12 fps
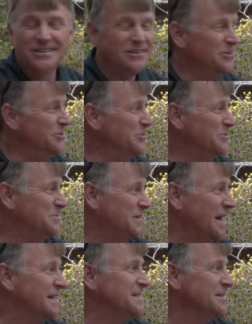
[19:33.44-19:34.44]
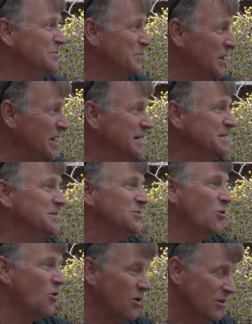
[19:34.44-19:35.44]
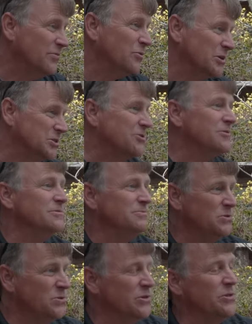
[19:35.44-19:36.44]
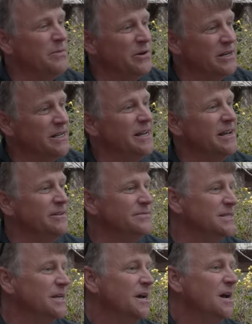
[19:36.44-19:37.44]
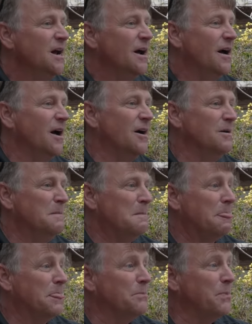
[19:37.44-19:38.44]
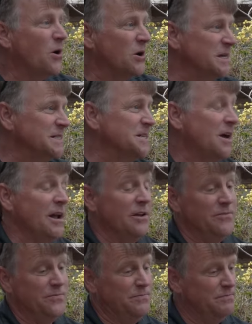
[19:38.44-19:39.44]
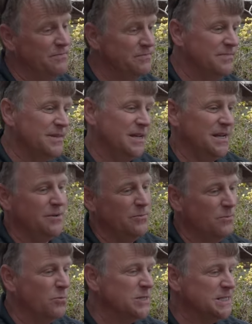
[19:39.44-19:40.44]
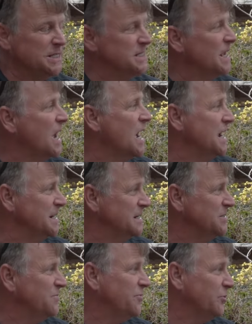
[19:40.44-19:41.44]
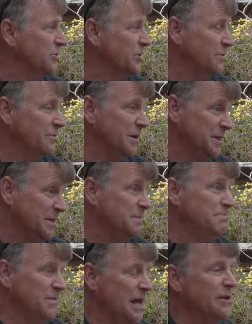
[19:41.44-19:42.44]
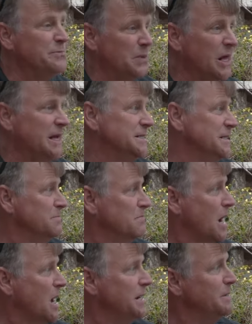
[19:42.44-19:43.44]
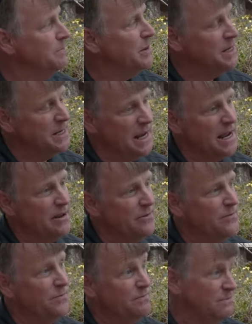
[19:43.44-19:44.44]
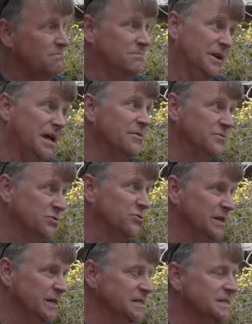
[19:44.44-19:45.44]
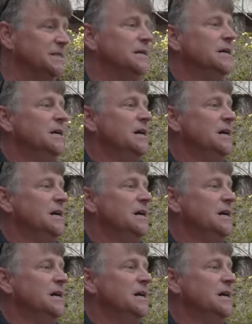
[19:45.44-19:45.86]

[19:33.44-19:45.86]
new taxa plants, all of which are North American natives. Um, the park is kind of was designed for with native plants in mind, but native native trees,